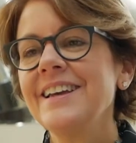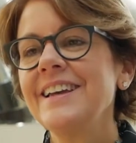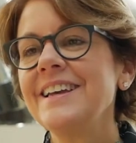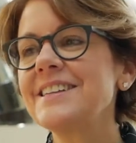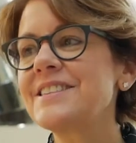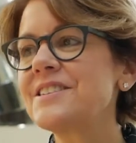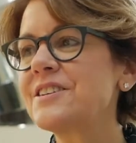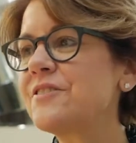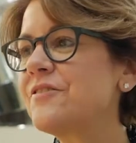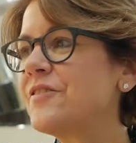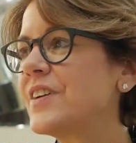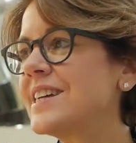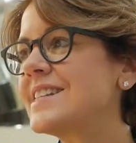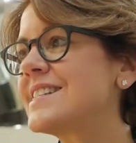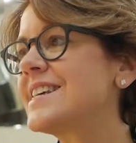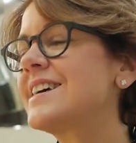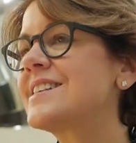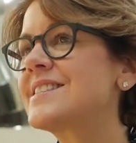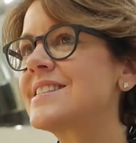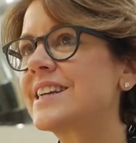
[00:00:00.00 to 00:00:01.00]
It's a
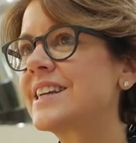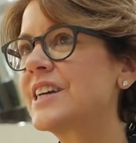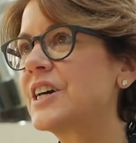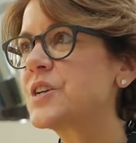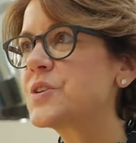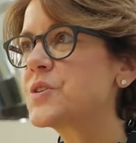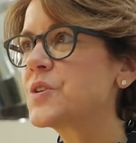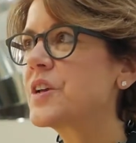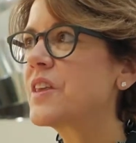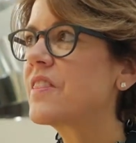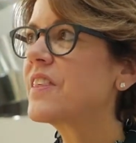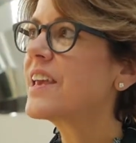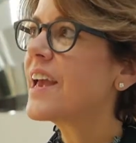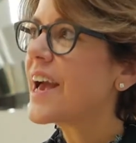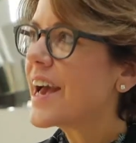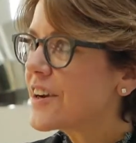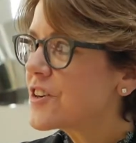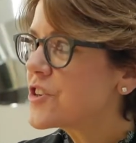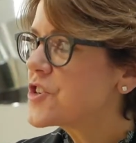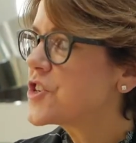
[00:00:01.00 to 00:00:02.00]
fantastic country. The
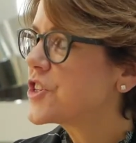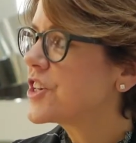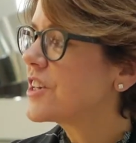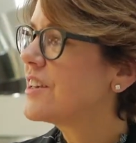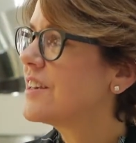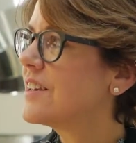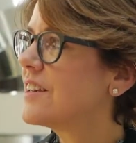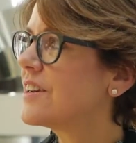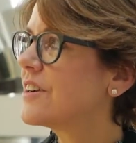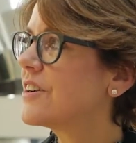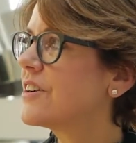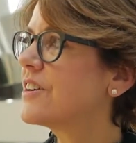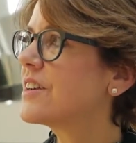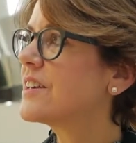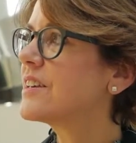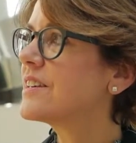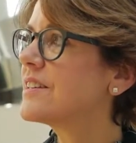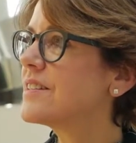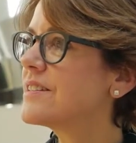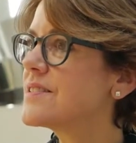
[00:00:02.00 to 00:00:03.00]
energy here
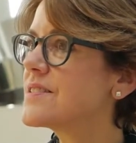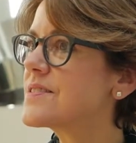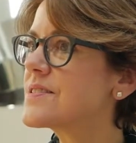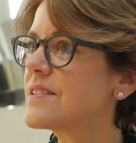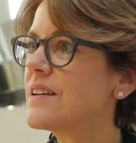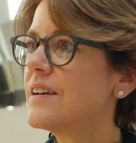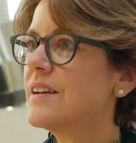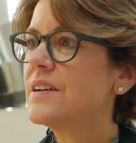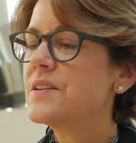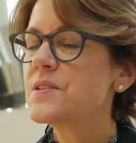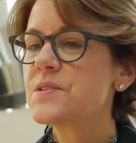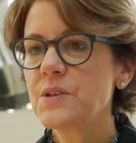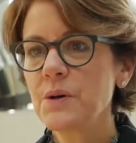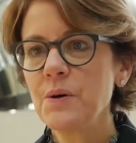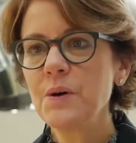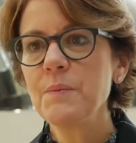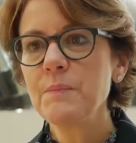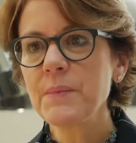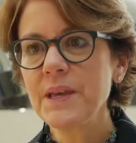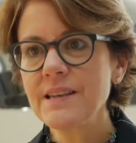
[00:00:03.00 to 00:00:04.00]
is
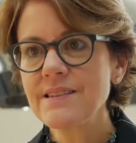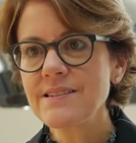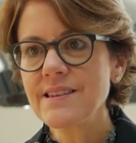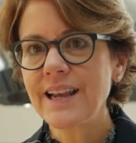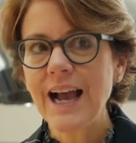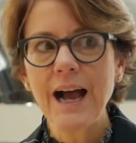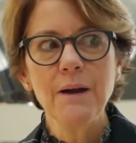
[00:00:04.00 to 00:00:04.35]
so amazing.